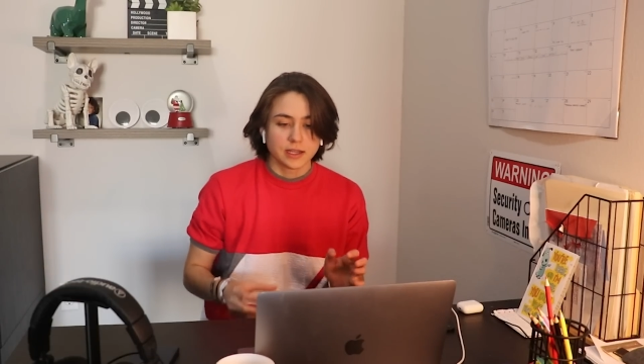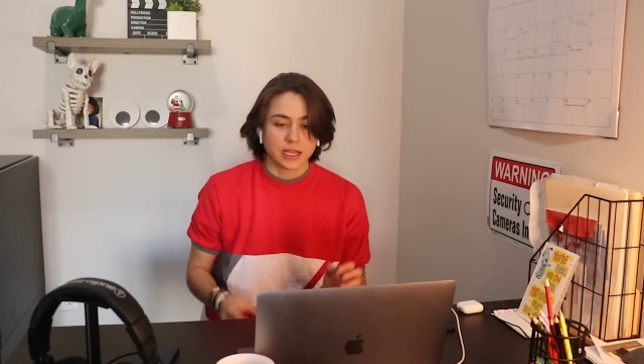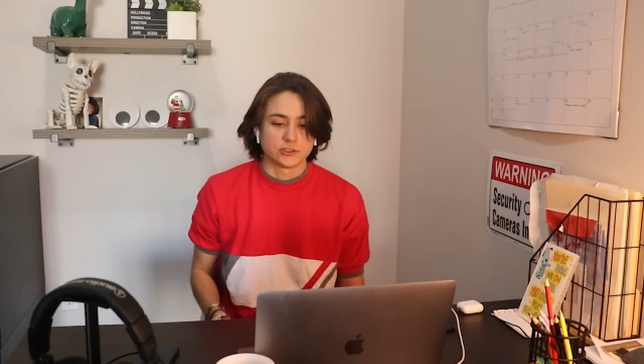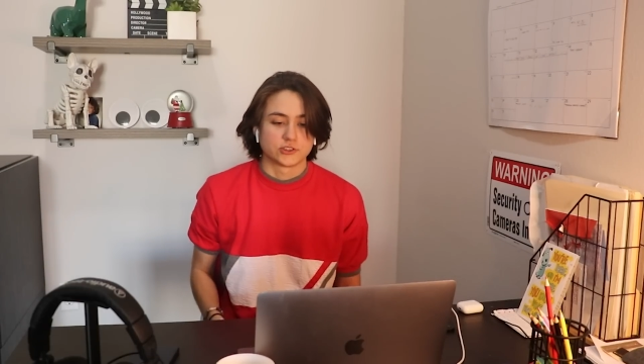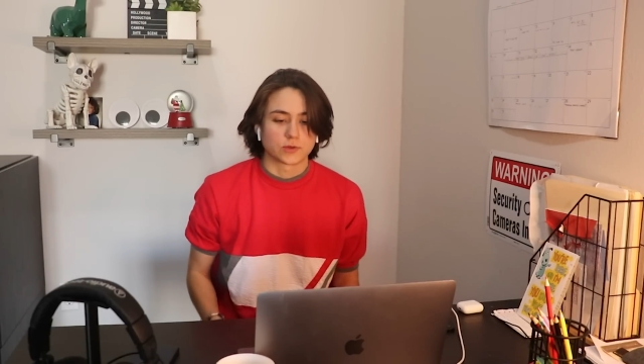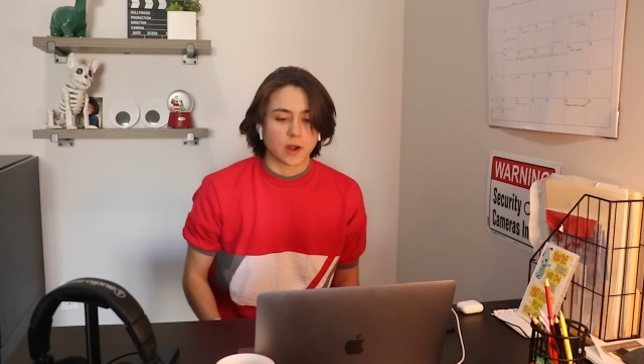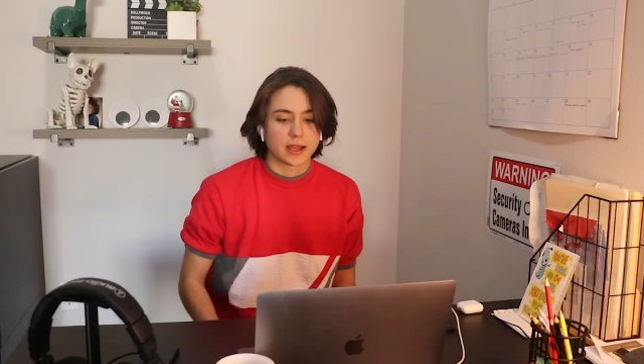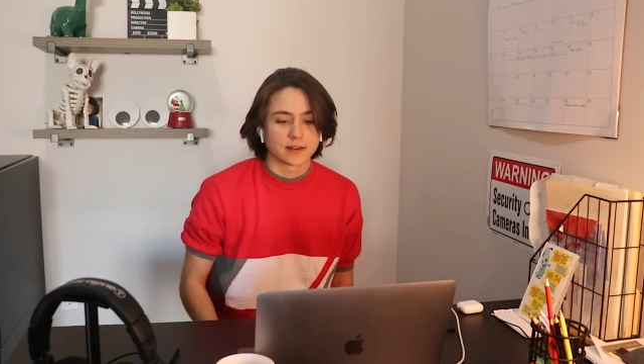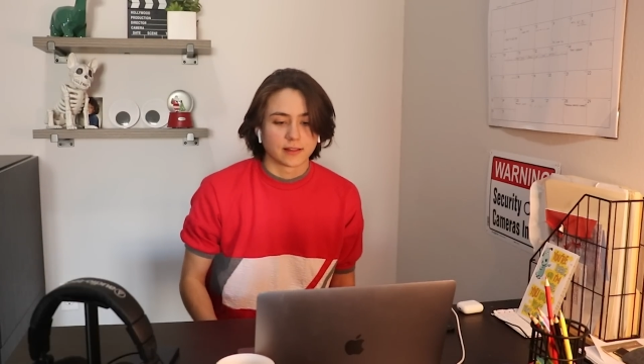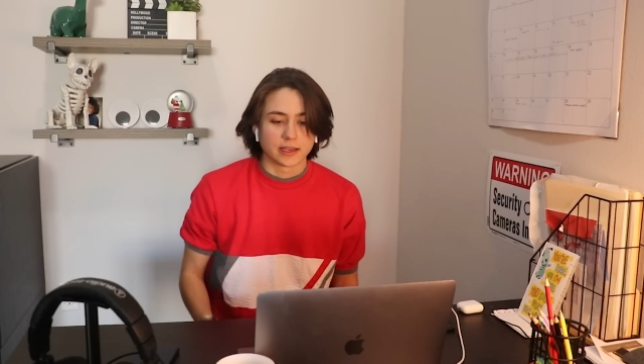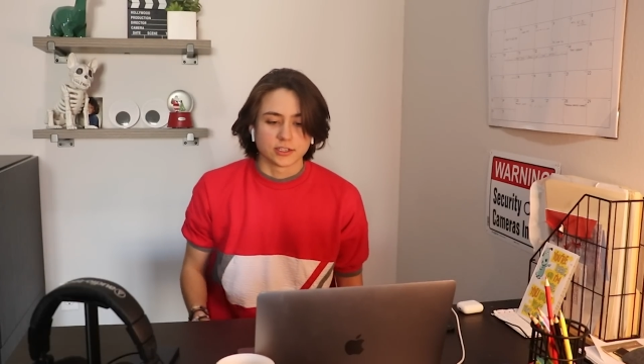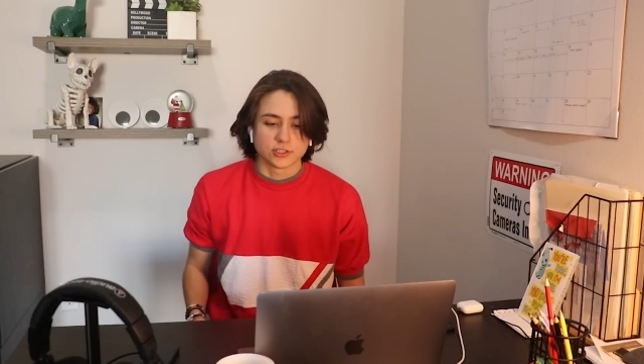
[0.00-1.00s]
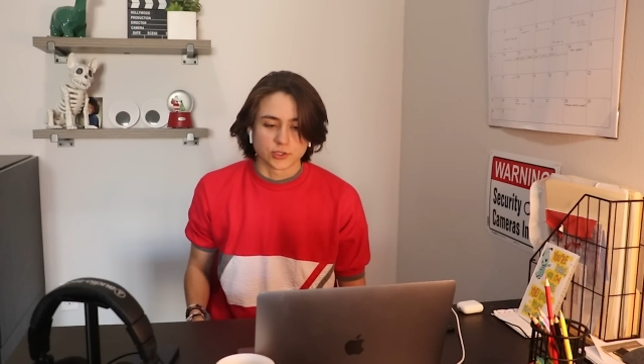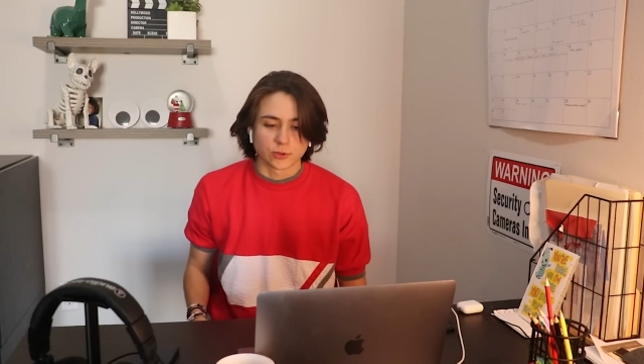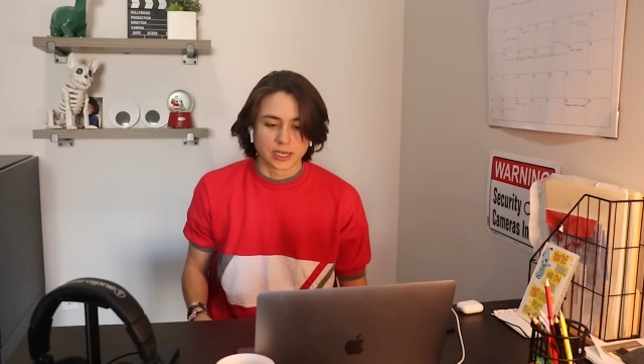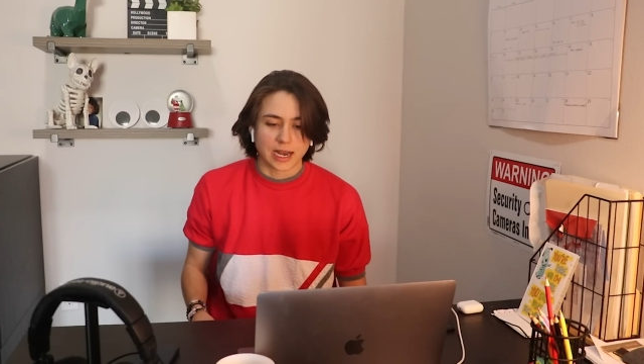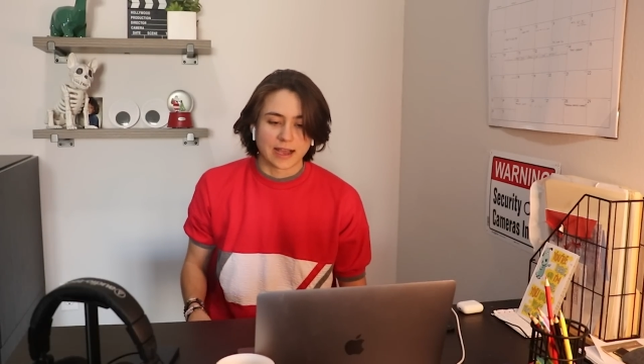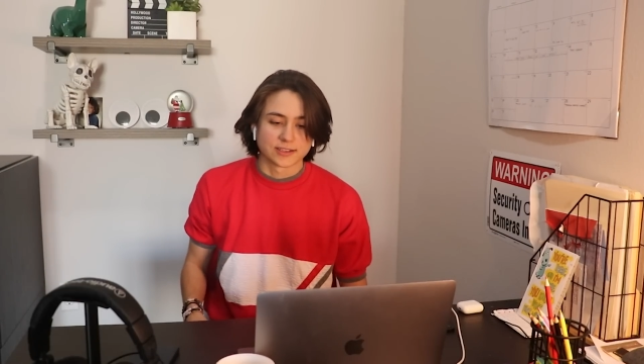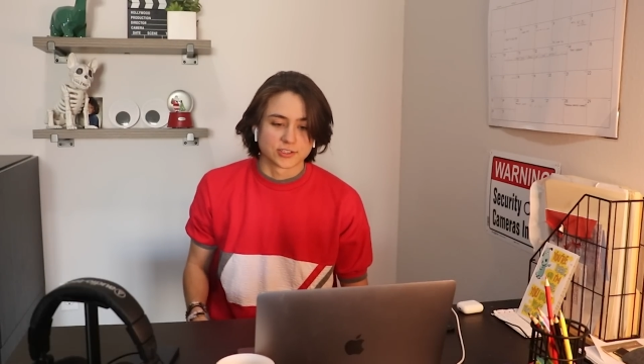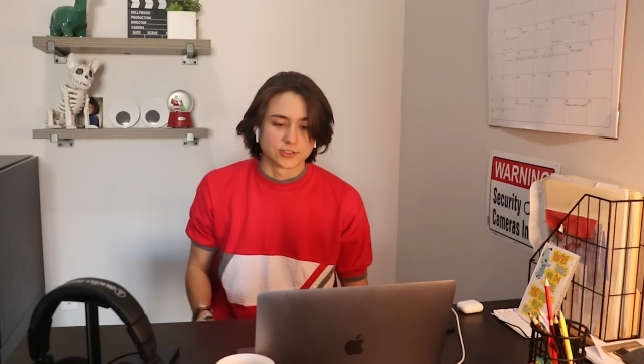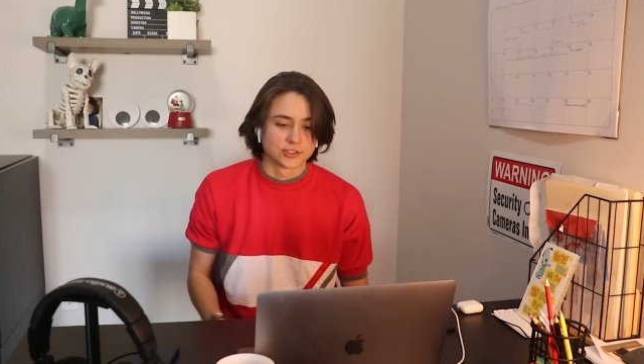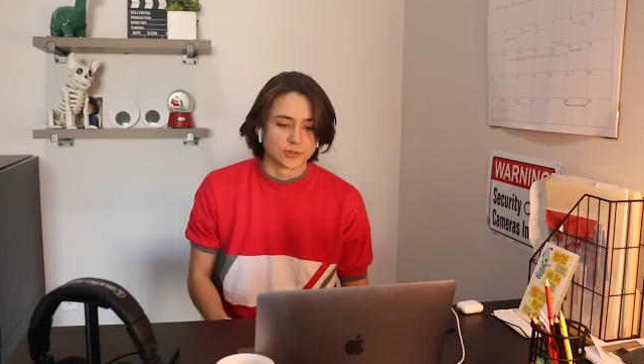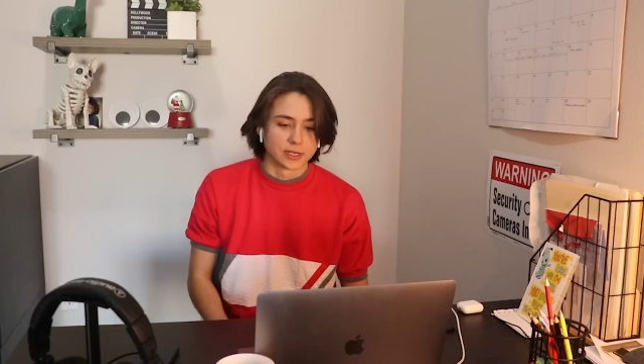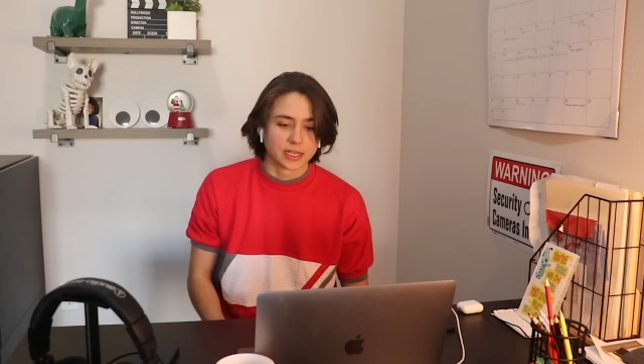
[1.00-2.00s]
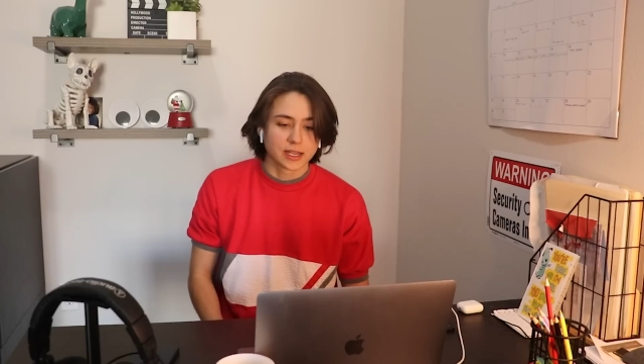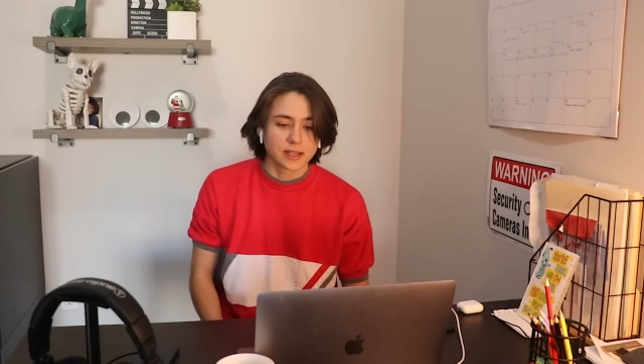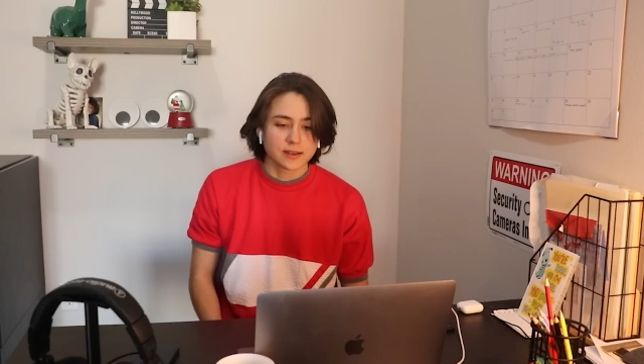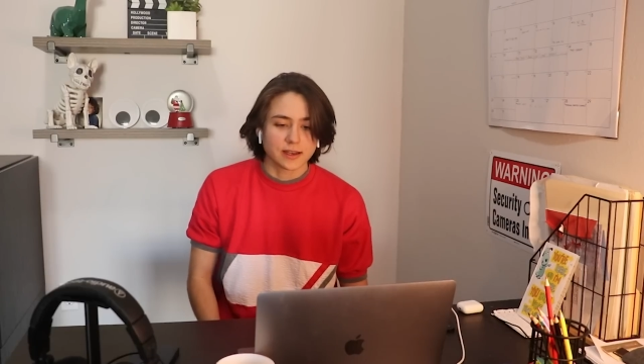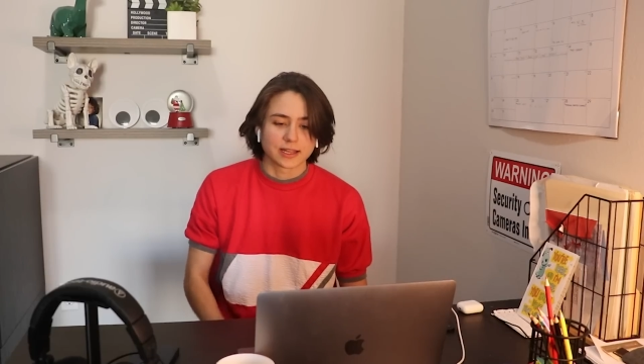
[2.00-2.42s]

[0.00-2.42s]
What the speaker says: and try to like do it as they're doing it.